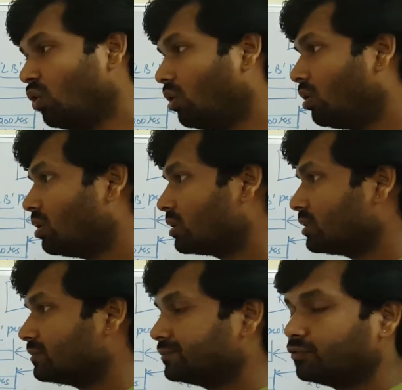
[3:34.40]

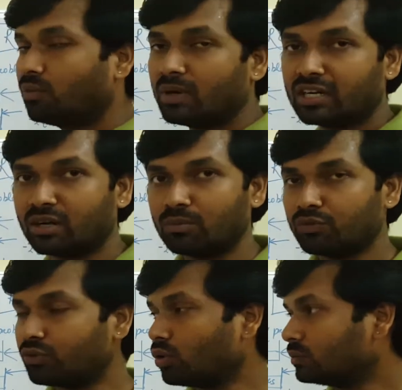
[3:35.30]
or format
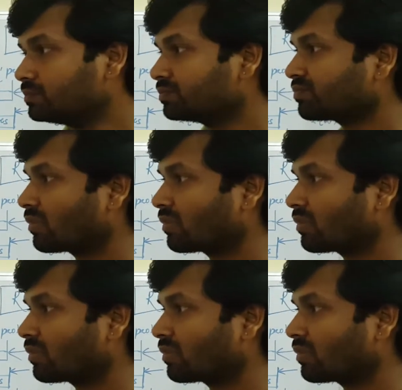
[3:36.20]
number 4,